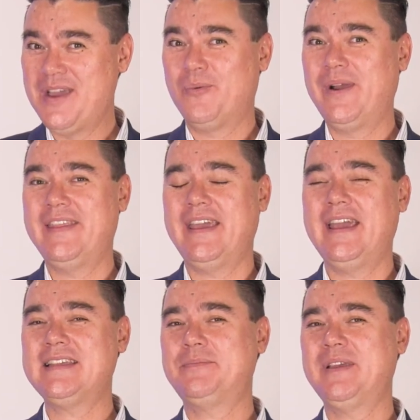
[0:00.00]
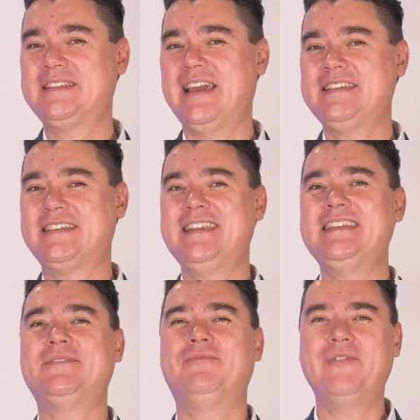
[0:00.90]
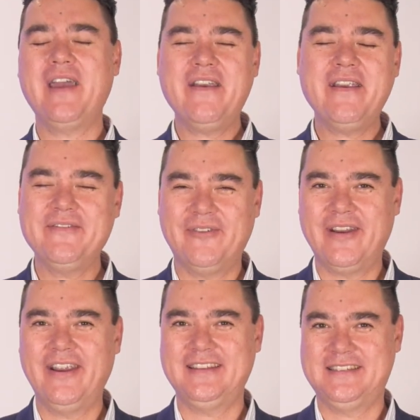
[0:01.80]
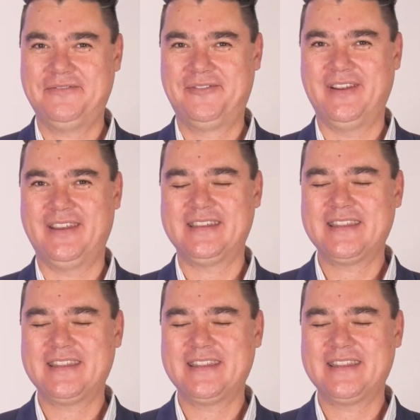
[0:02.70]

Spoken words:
where the expectation is very, very different.